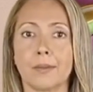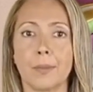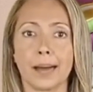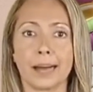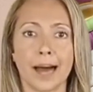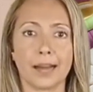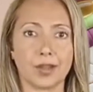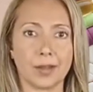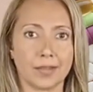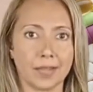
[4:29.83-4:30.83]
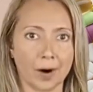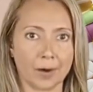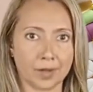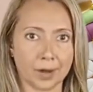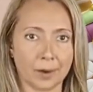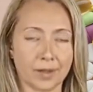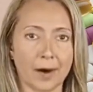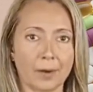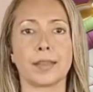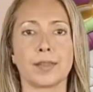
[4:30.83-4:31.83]
Medications that often
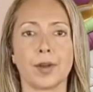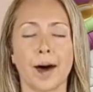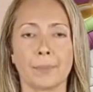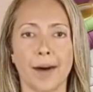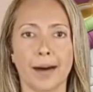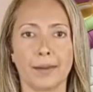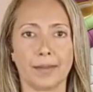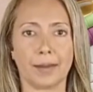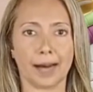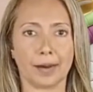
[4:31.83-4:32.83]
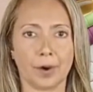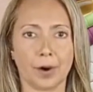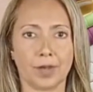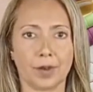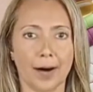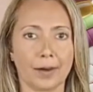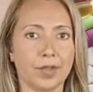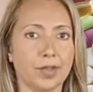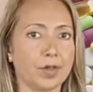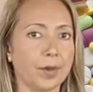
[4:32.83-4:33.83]
result in dry mouth include
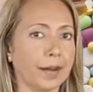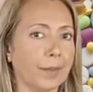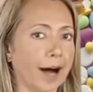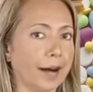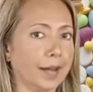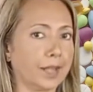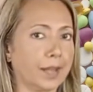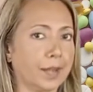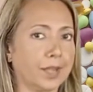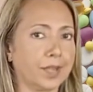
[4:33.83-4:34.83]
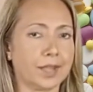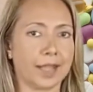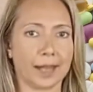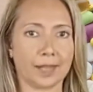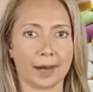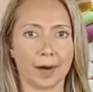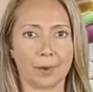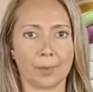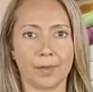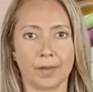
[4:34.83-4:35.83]
drugs to treat Parkinson's disease
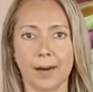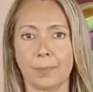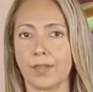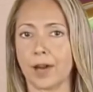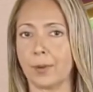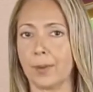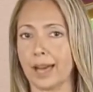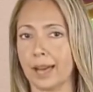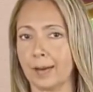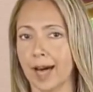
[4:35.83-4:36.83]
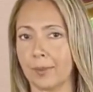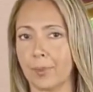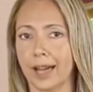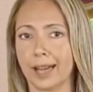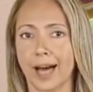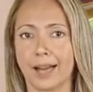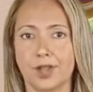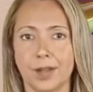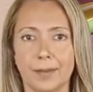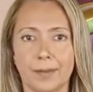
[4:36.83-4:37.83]
along with chemotherapy and
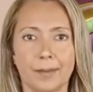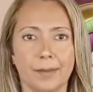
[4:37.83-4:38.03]
radiation,